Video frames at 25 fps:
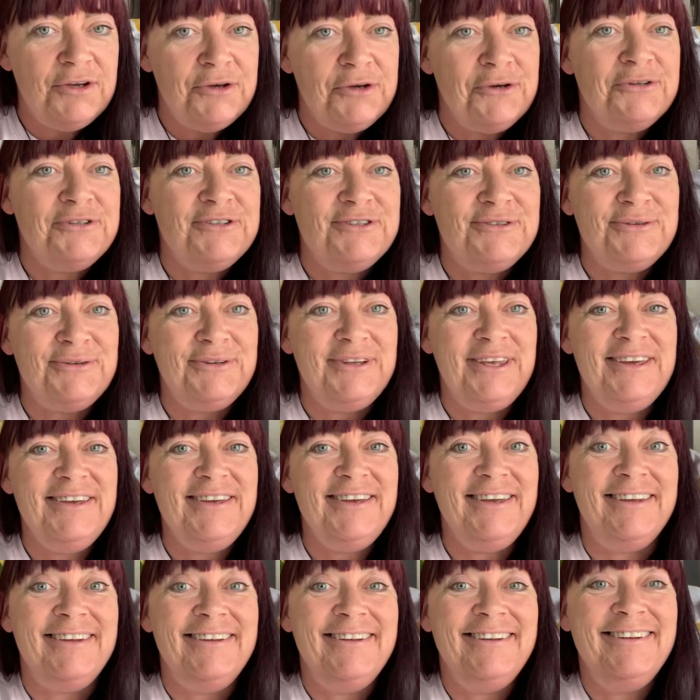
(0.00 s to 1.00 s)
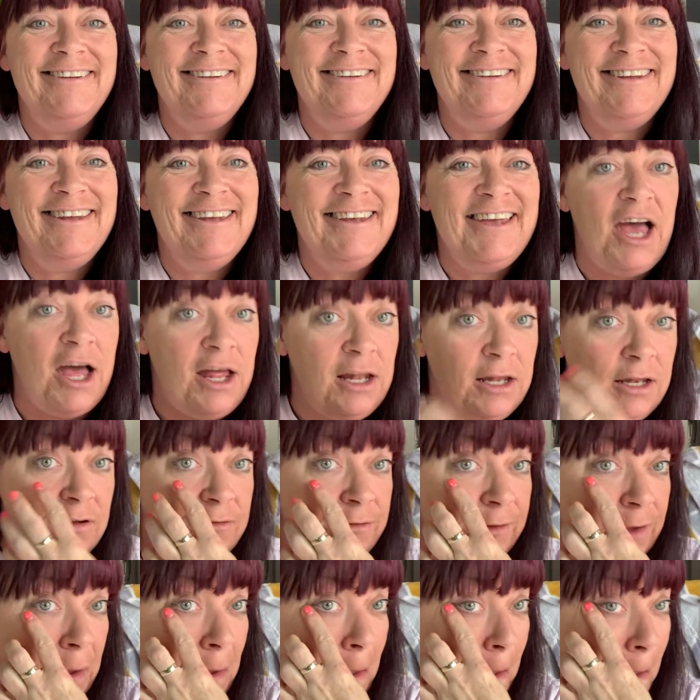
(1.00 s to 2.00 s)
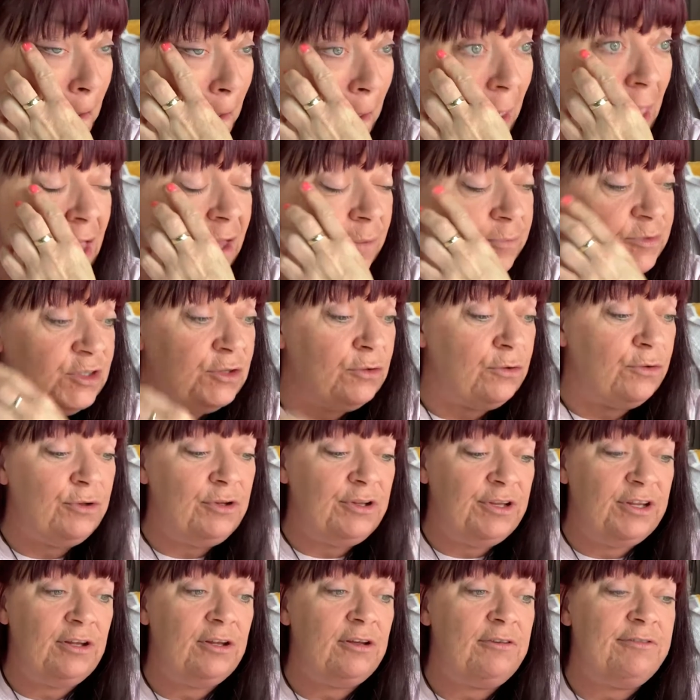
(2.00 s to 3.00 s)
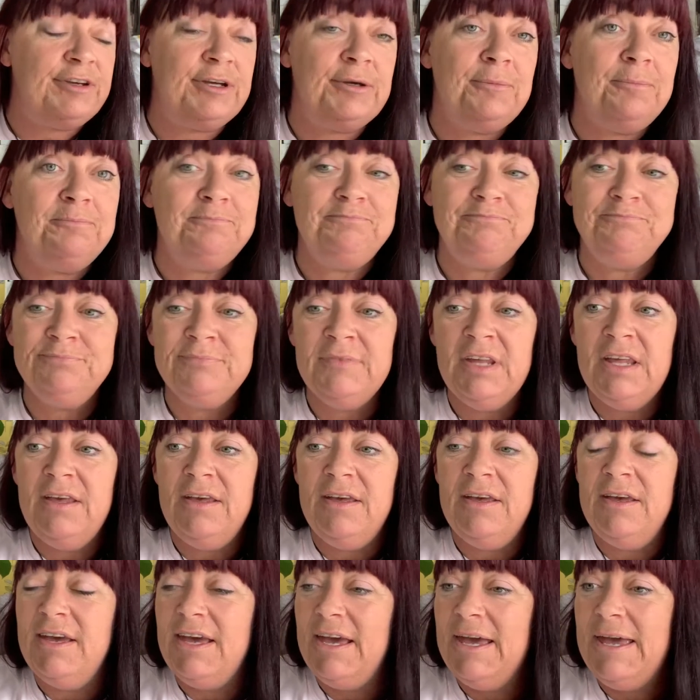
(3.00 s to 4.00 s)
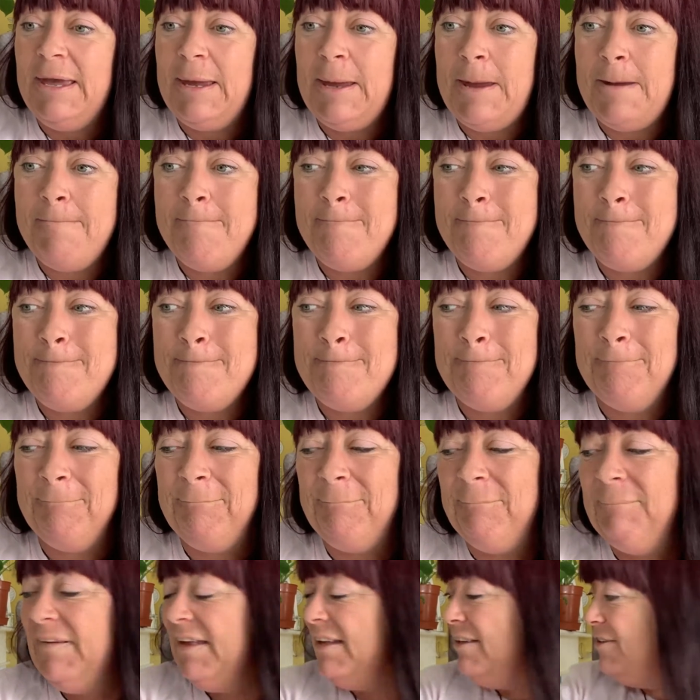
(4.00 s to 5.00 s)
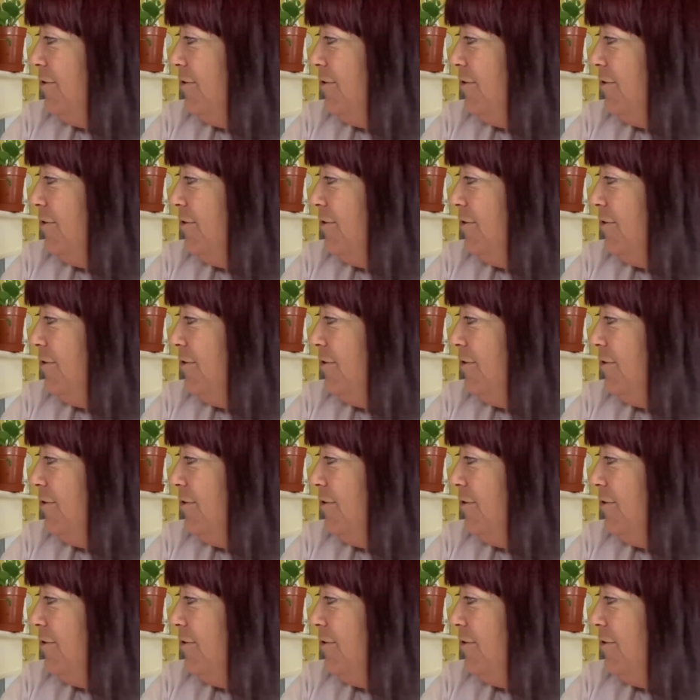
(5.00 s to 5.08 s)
when they maybe joined years ago, there was something they wished they'd known but maybe